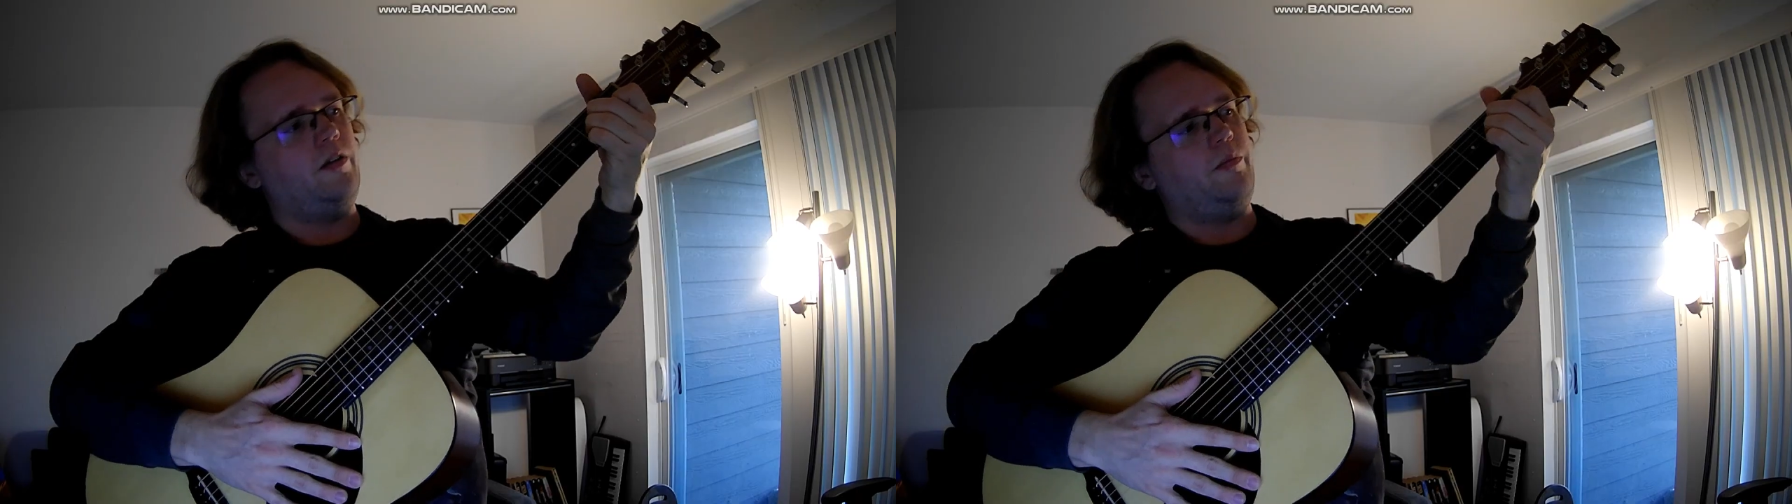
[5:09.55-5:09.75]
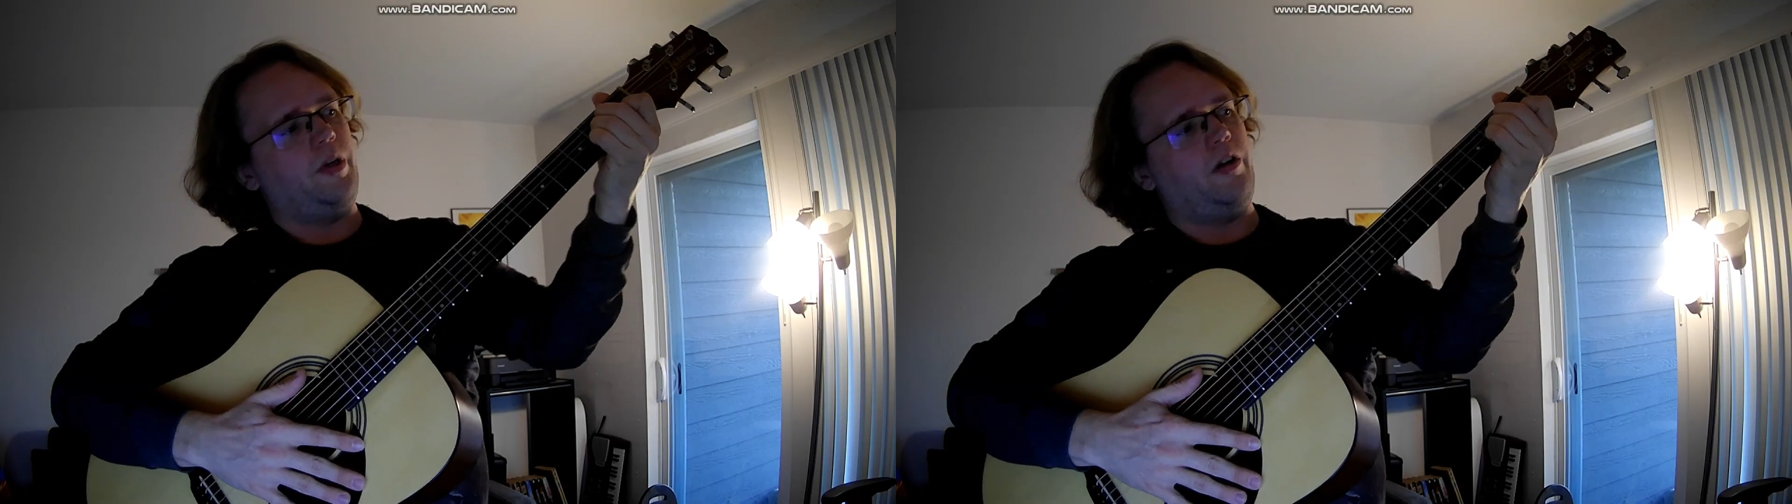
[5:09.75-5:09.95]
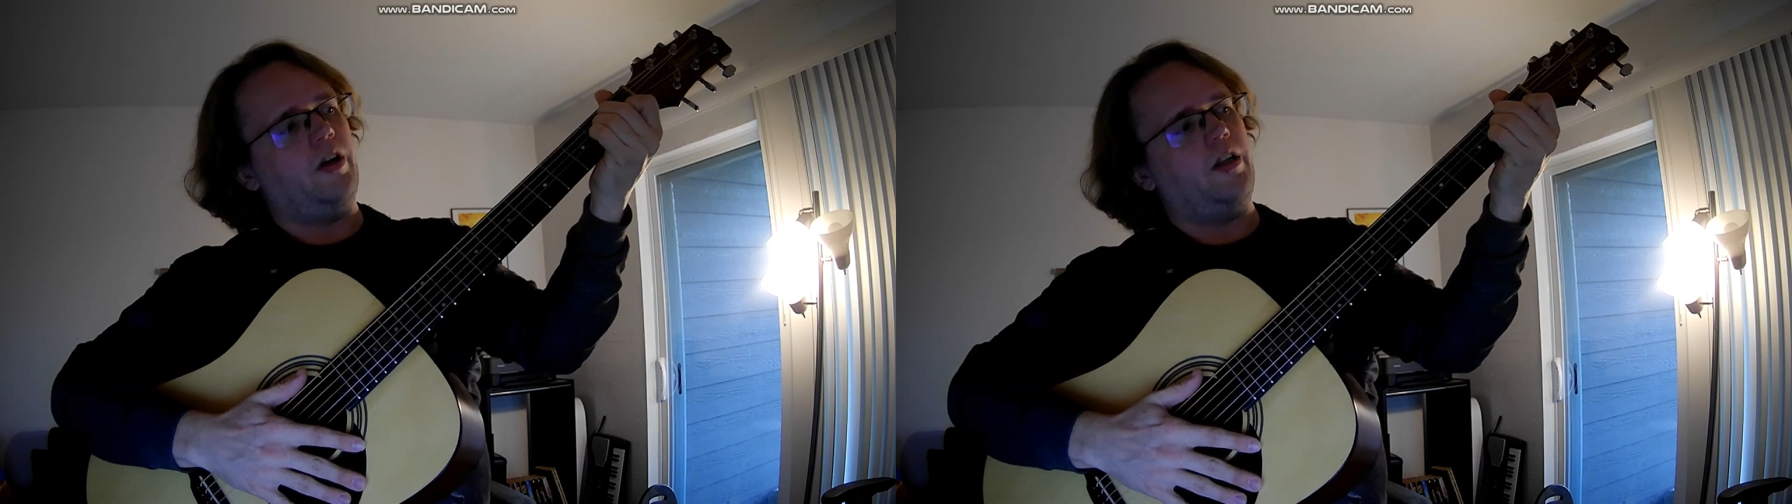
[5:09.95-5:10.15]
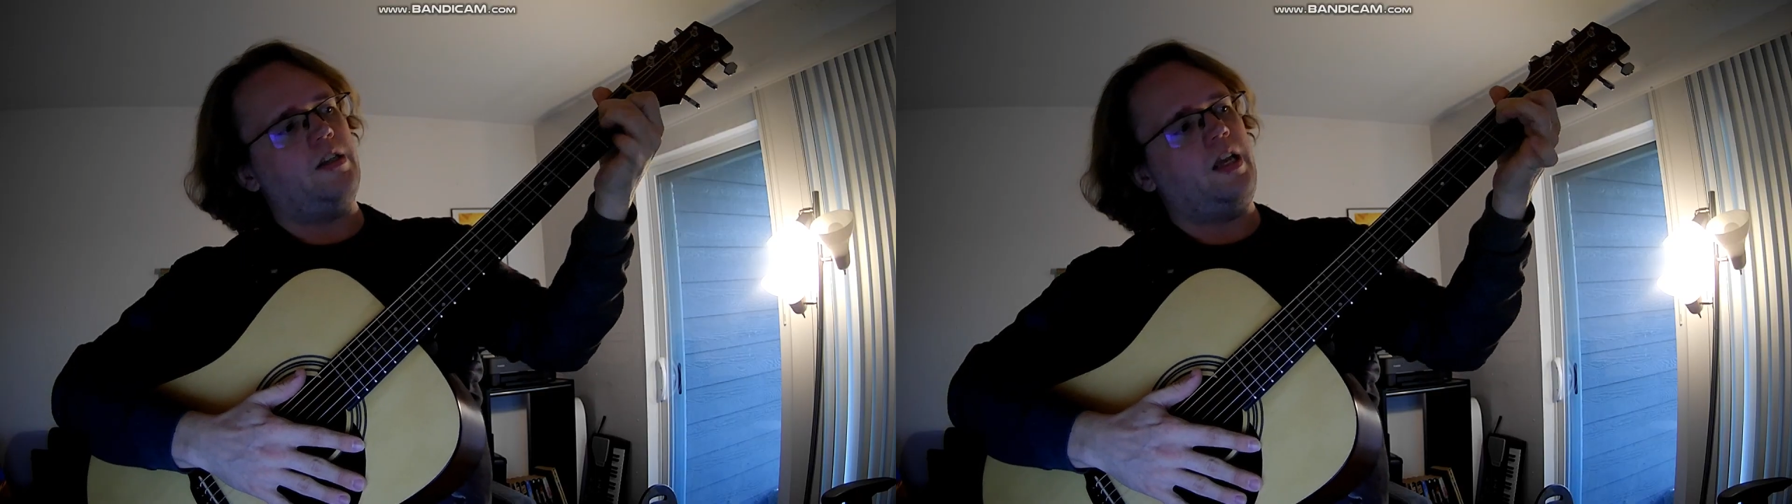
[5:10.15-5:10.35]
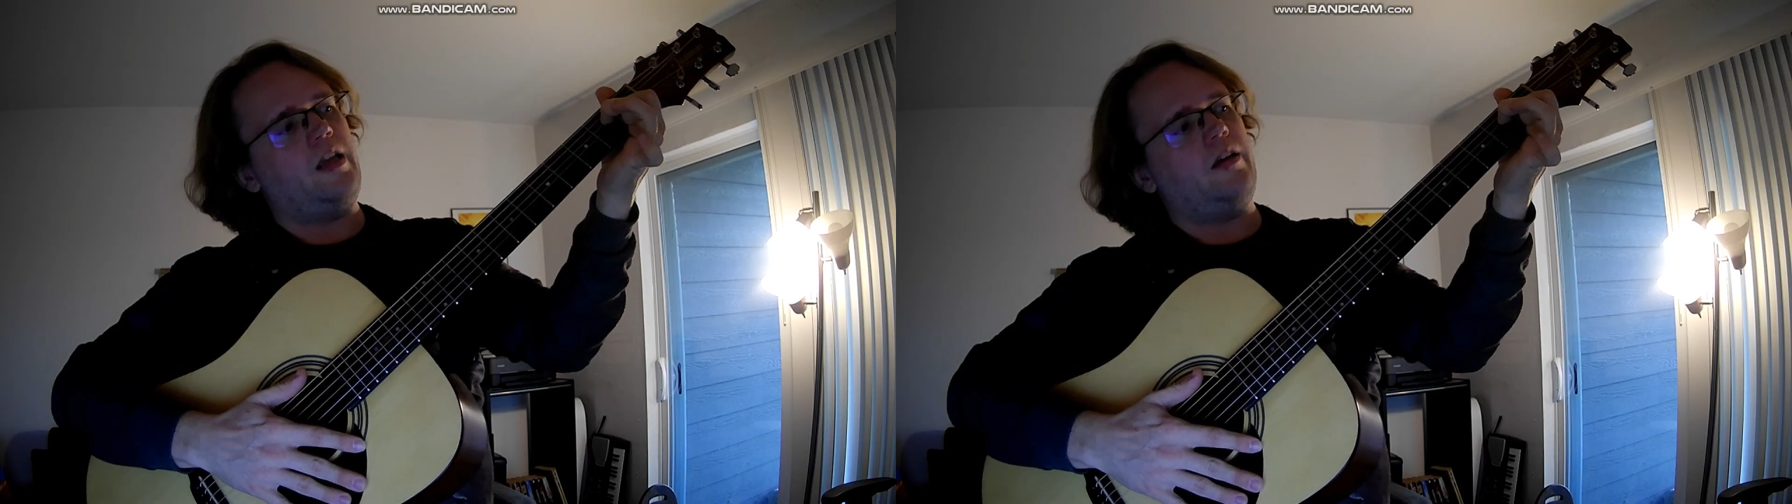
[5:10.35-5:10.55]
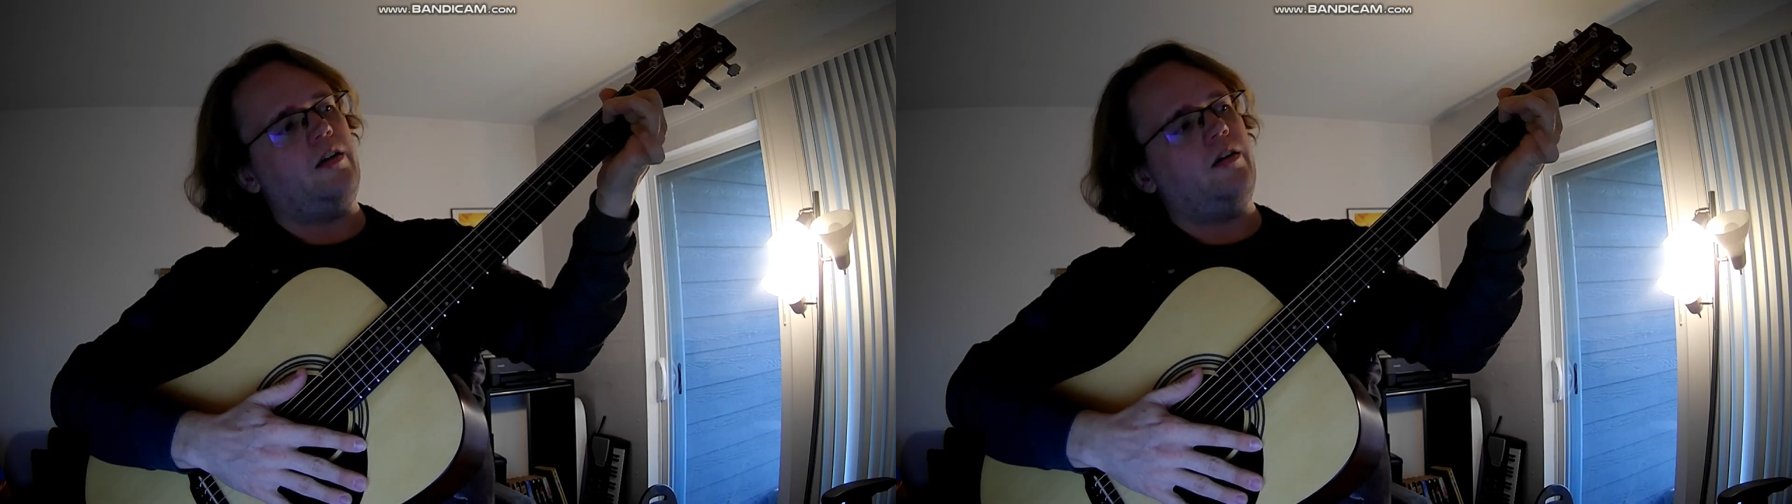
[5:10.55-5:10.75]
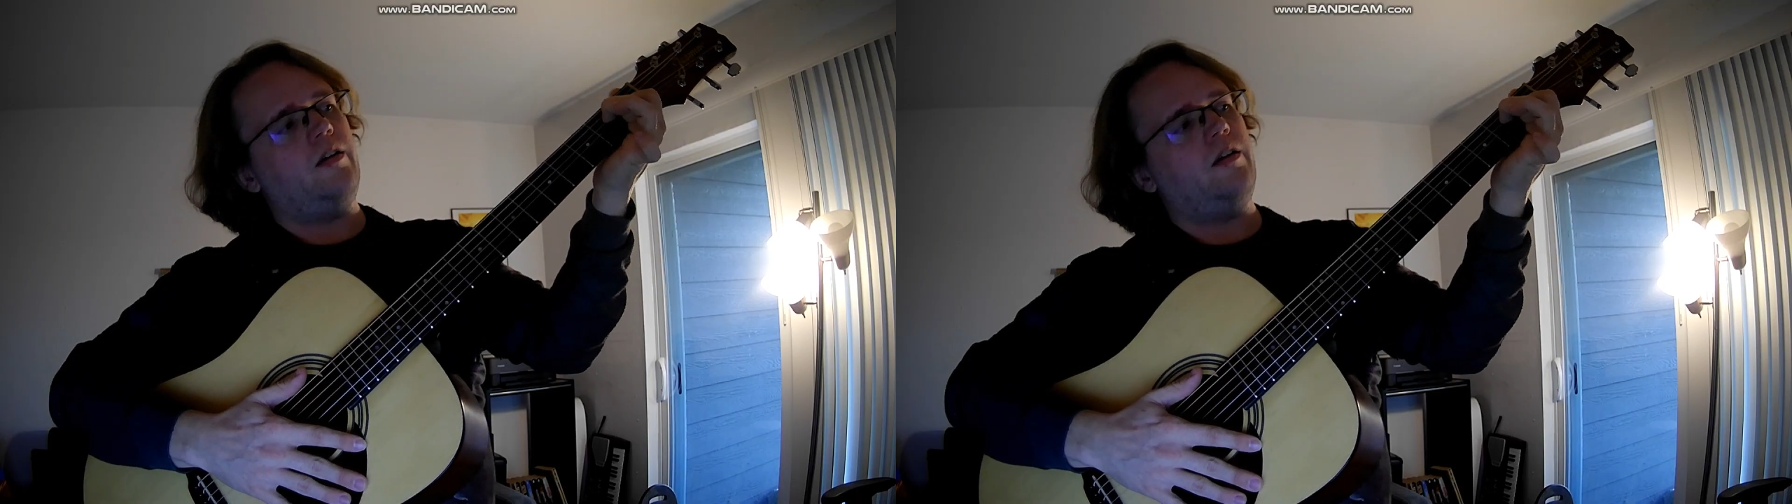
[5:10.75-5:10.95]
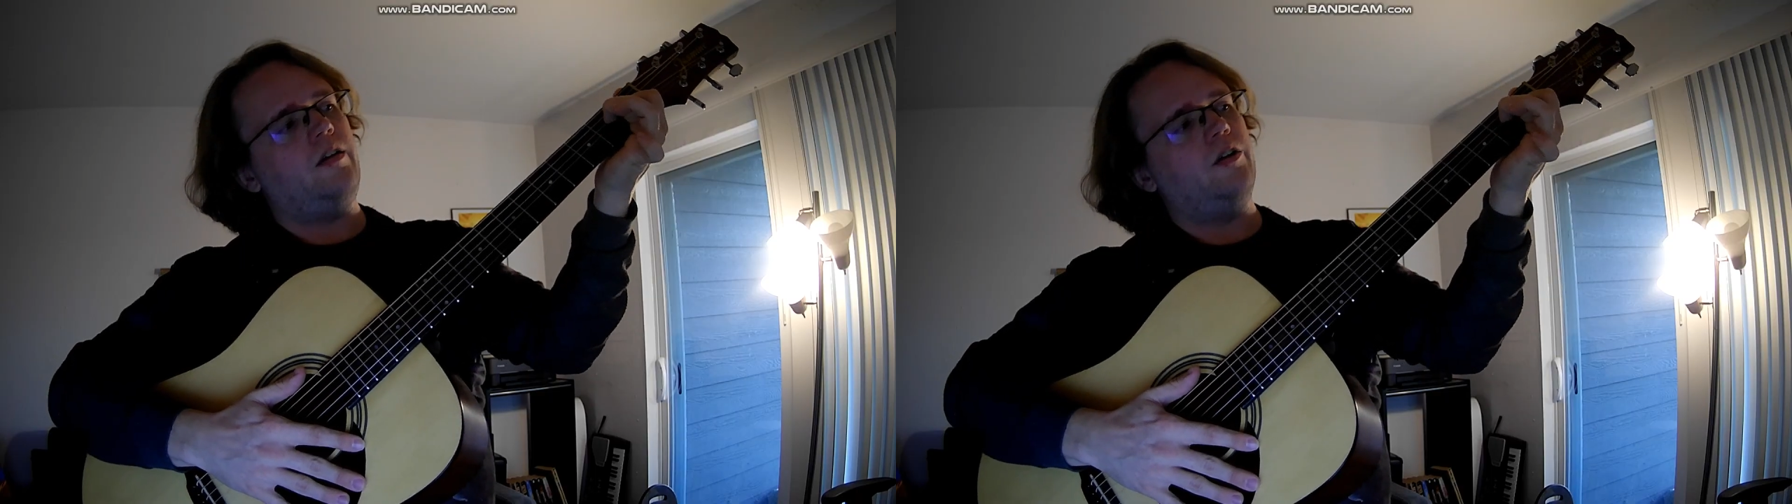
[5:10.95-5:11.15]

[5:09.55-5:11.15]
but you're going to take your